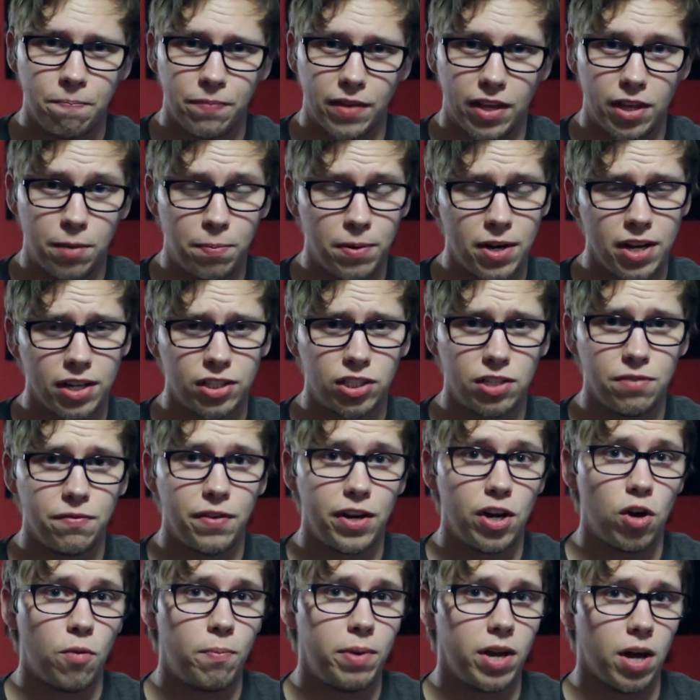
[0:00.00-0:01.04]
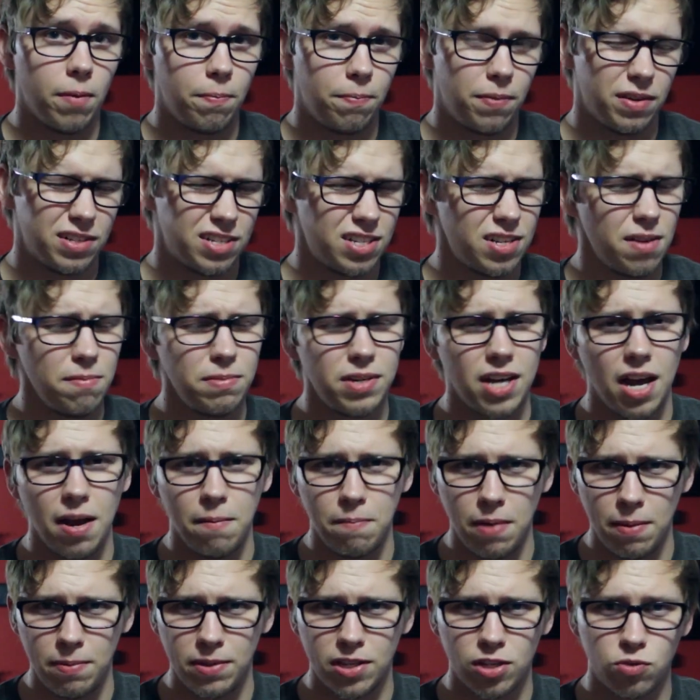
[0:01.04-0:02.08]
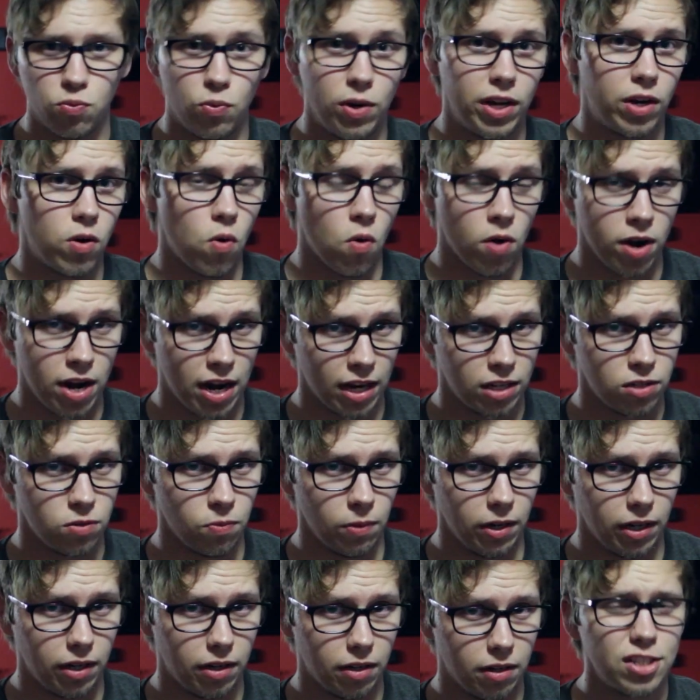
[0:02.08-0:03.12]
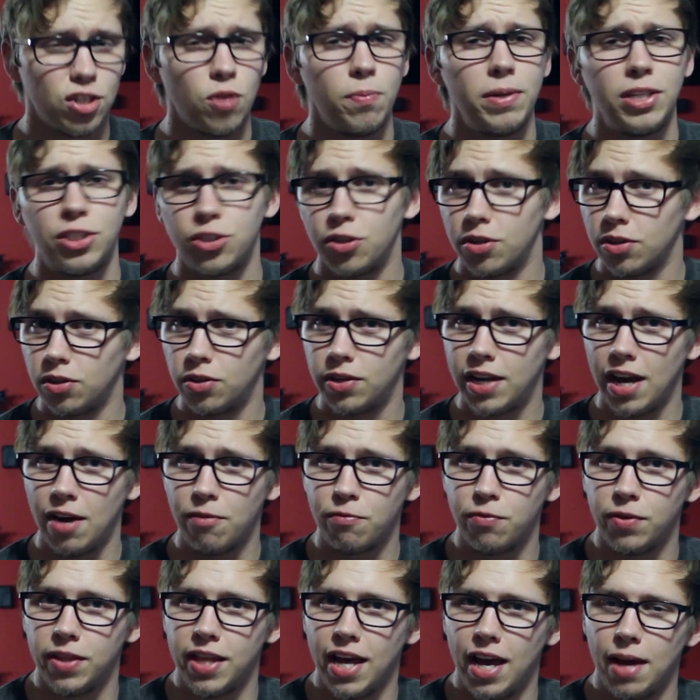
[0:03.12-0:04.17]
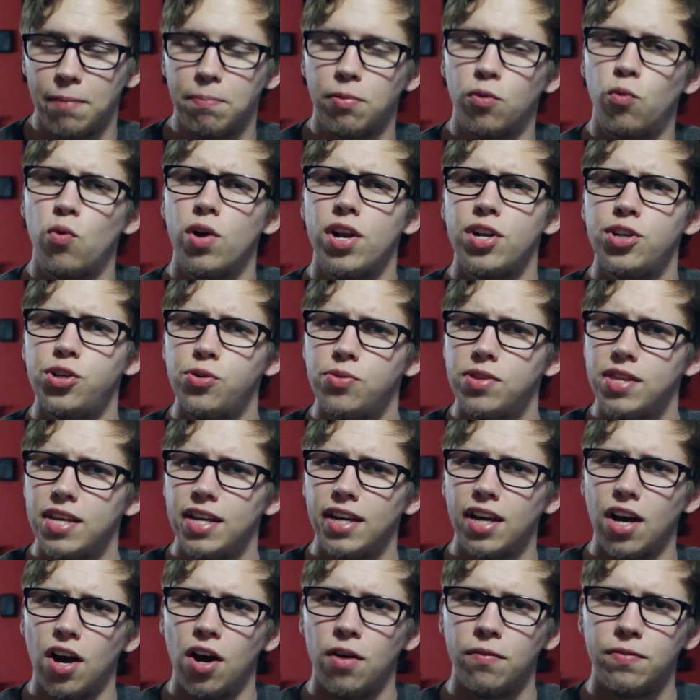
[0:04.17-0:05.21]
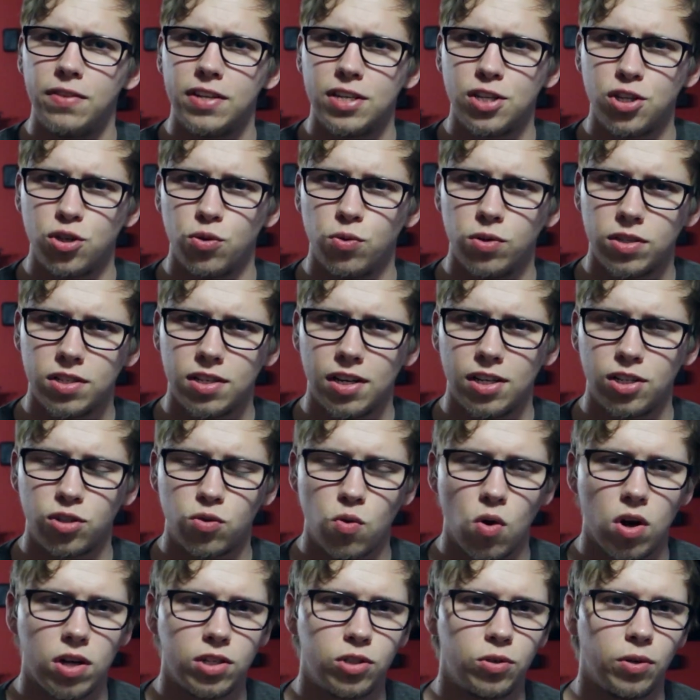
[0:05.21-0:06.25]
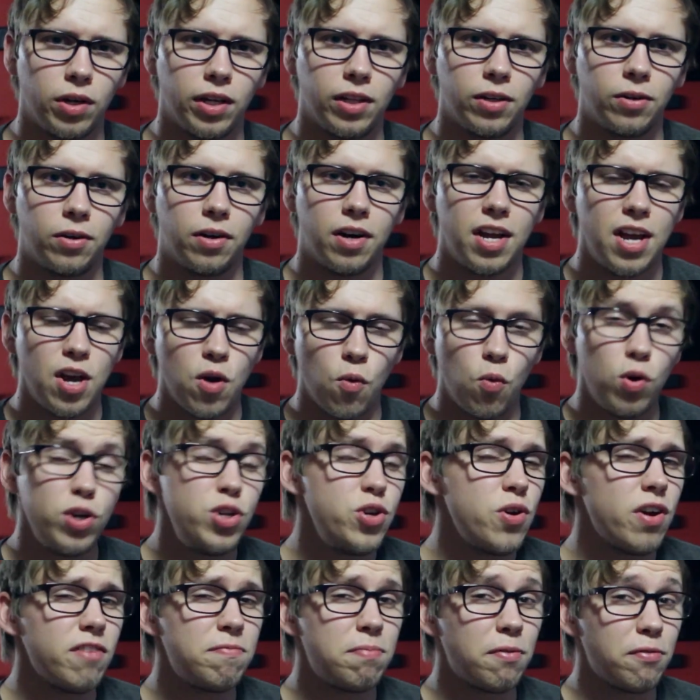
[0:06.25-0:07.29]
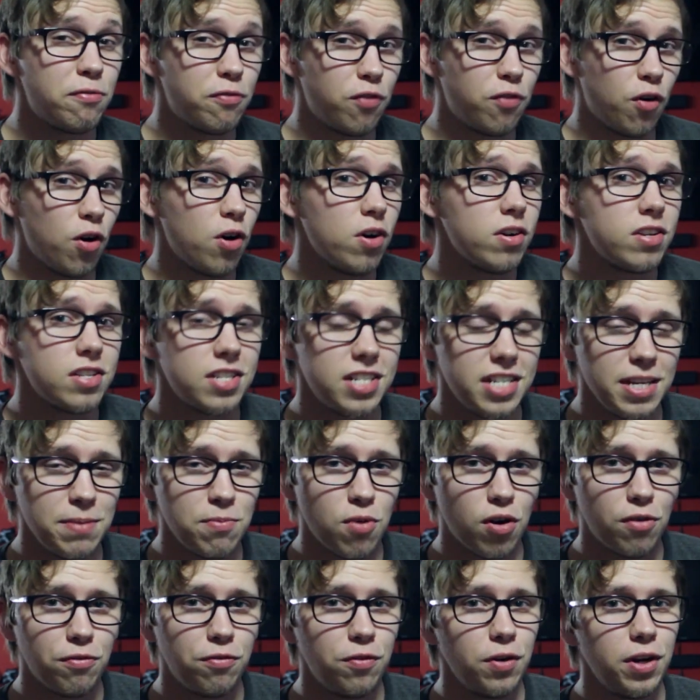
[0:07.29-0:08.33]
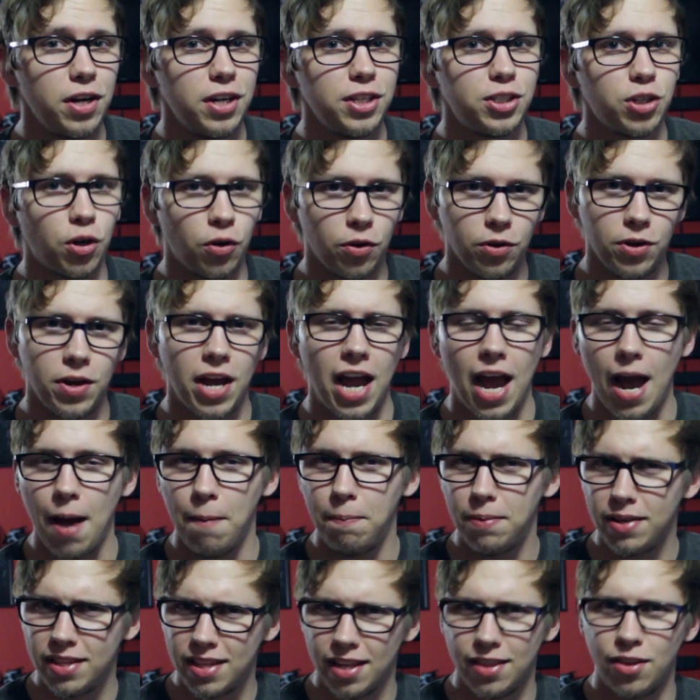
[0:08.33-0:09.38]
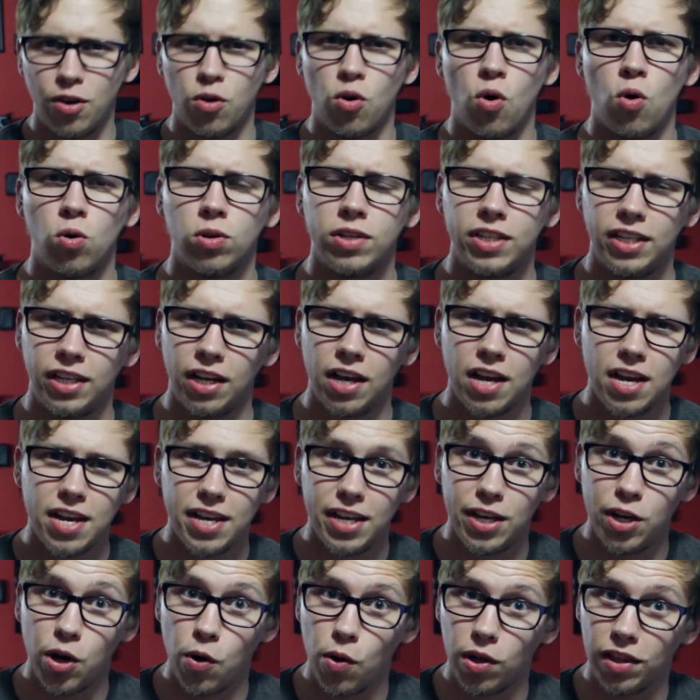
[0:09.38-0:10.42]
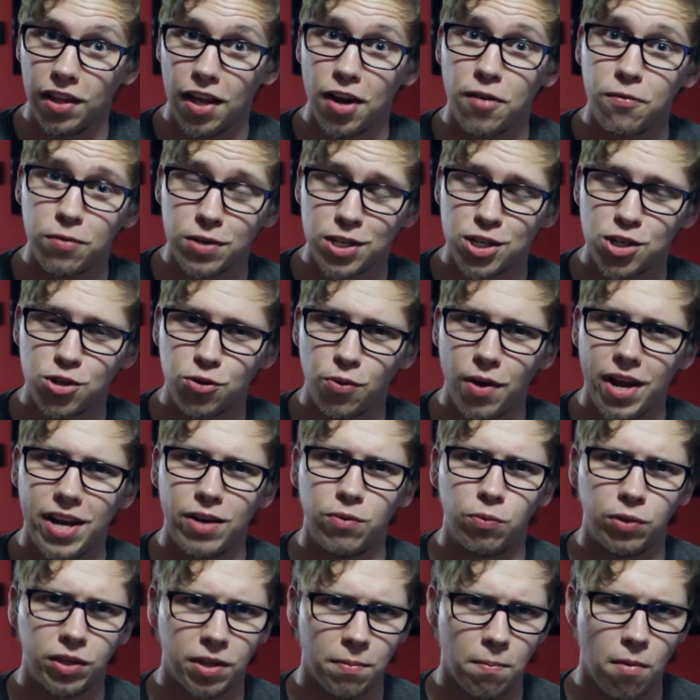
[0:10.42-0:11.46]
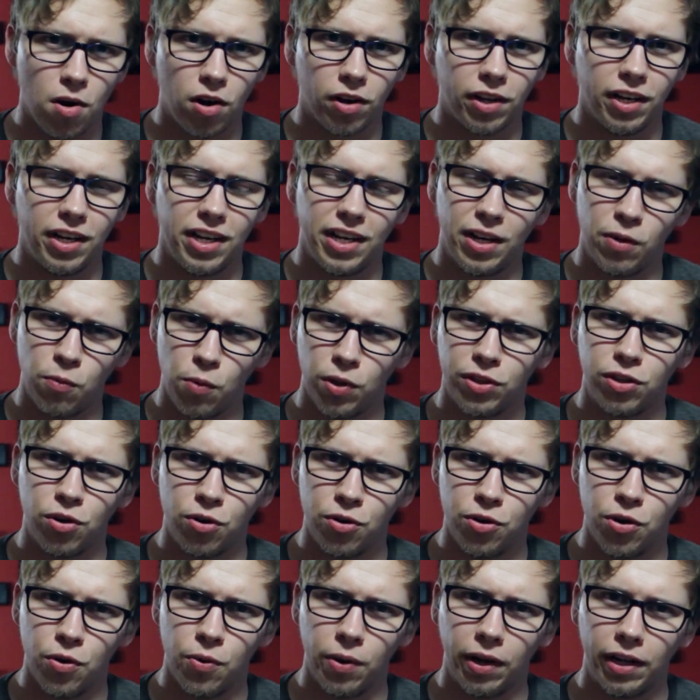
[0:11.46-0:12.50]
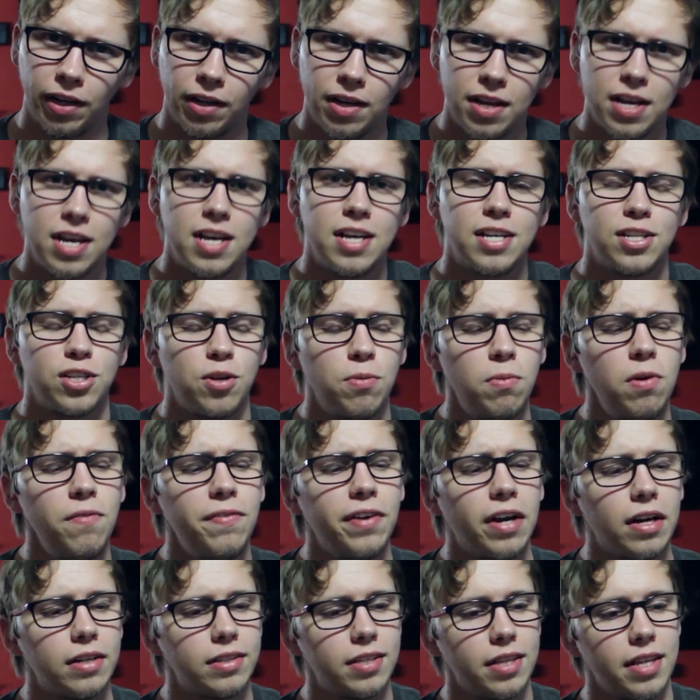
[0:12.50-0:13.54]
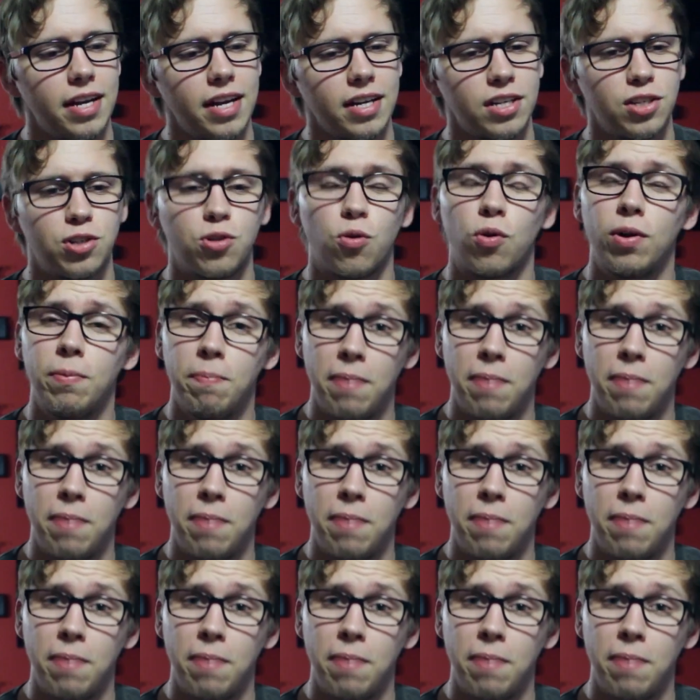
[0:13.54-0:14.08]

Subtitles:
And the prediction video will be up sometime maybe this week or next week. So be sure to look out for that. But what did you think of this Suicide Squad trailer? Would you have preferred to see more footage? Or are you happy that they're holding, a lot of restraint with the marketing and what they're doing? So moving on to the next story,